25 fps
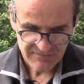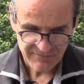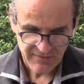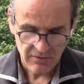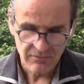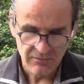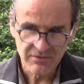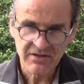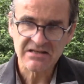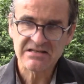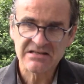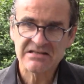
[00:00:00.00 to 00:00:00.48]
it's
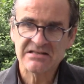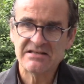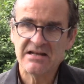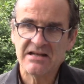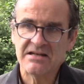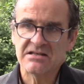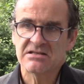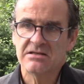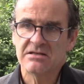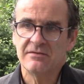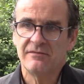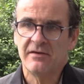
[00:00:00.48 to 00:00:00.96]
found
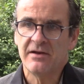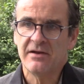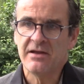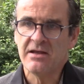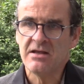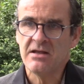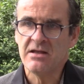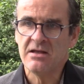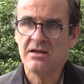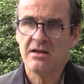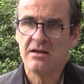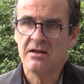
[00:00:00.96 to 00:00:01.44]

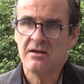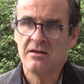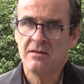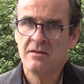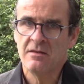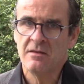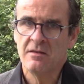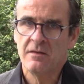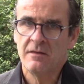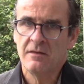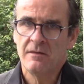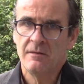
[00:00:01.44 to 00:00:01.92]
extensively
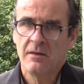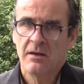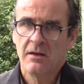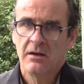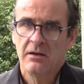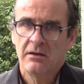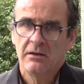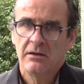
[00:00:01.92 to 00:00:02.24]
in,